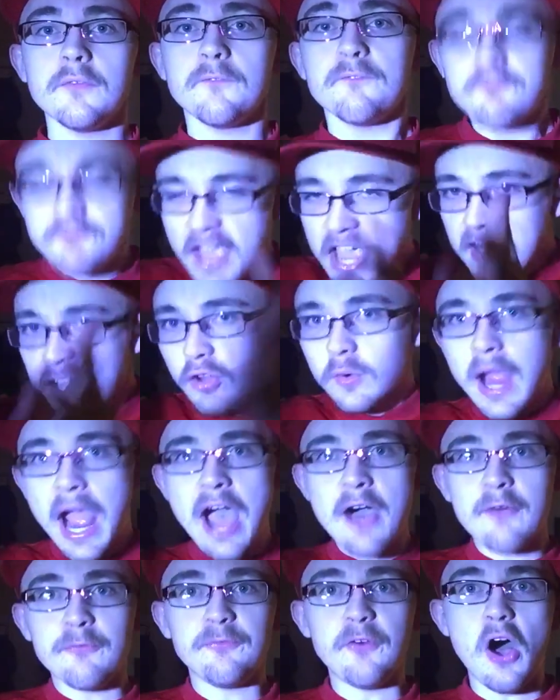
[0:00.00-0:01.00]
Figure
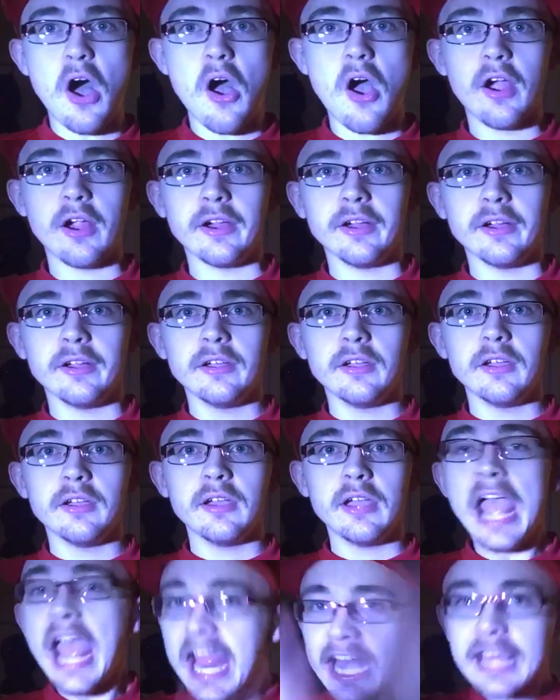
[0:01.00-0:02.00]
out VAR.
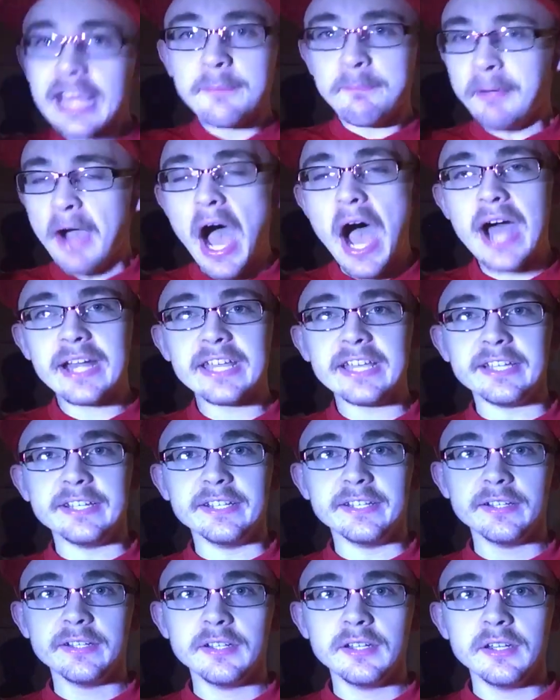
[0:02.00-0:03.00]
Anybody.
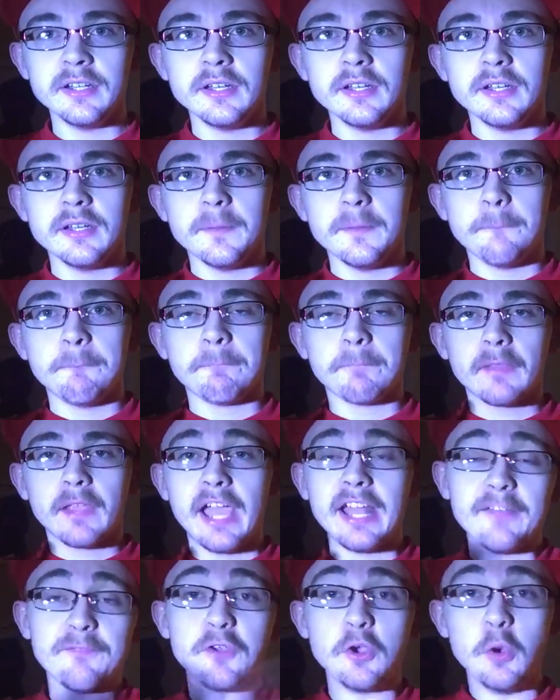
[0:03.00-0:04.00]

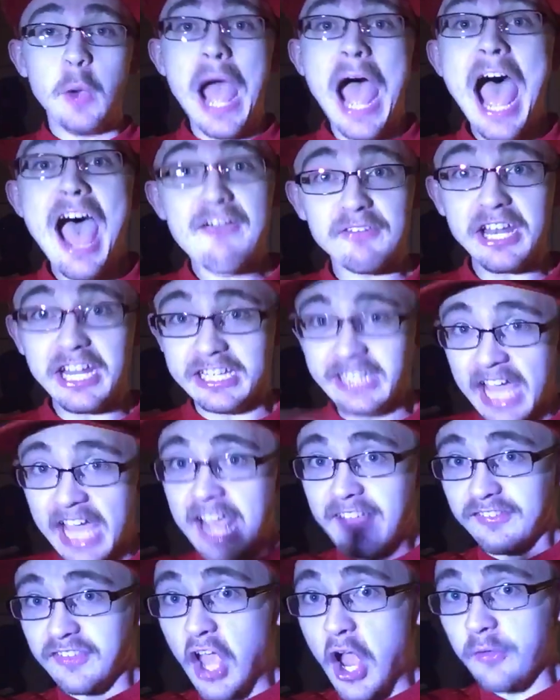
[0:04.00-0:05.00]
And if you haven't, at
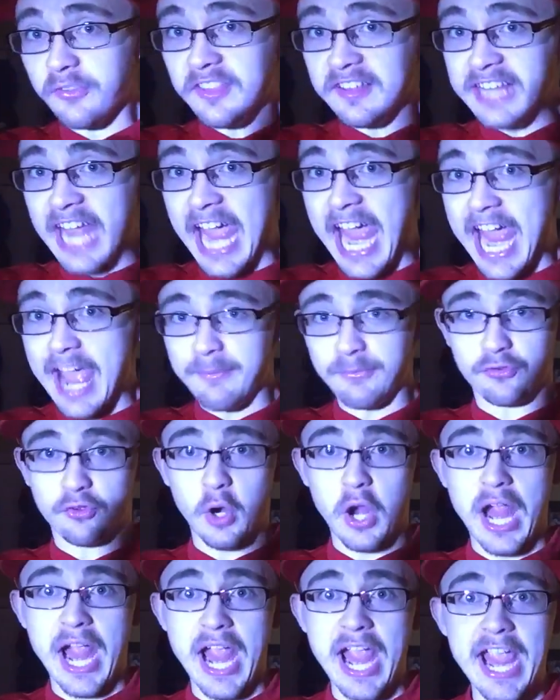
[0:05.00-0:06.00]
least use the damn
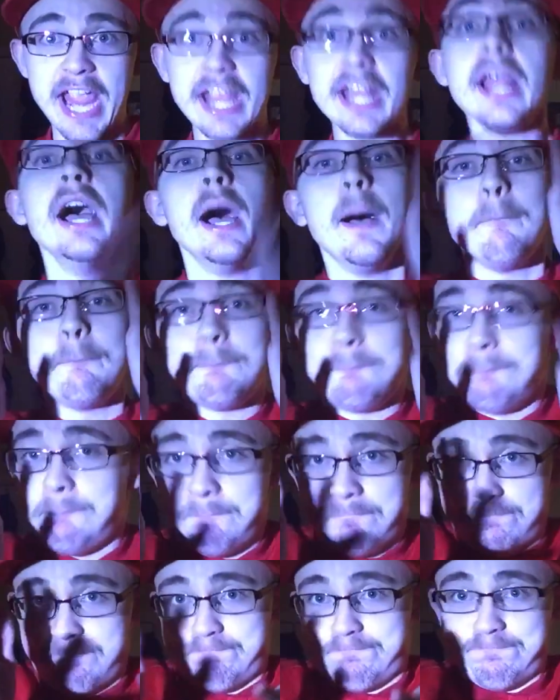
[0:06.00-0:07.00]
screen.
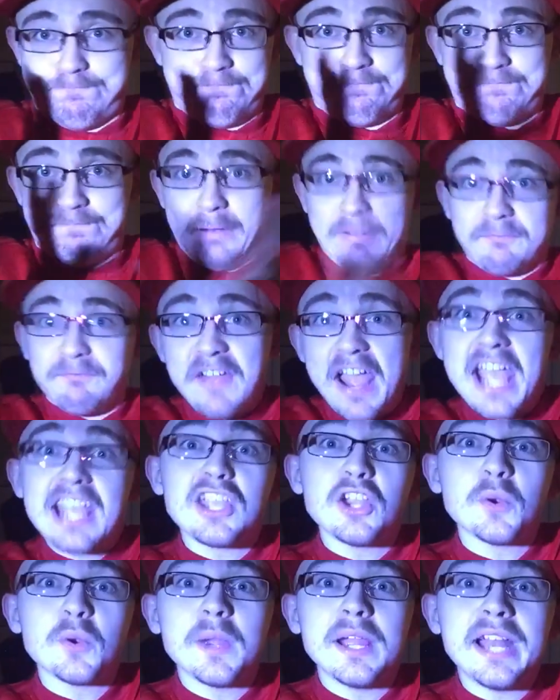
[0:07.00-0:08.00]
But
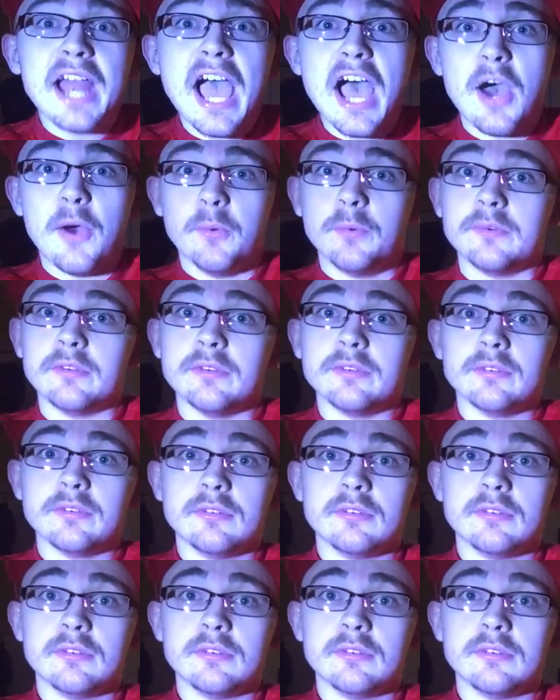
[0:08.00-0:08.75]
figure it out.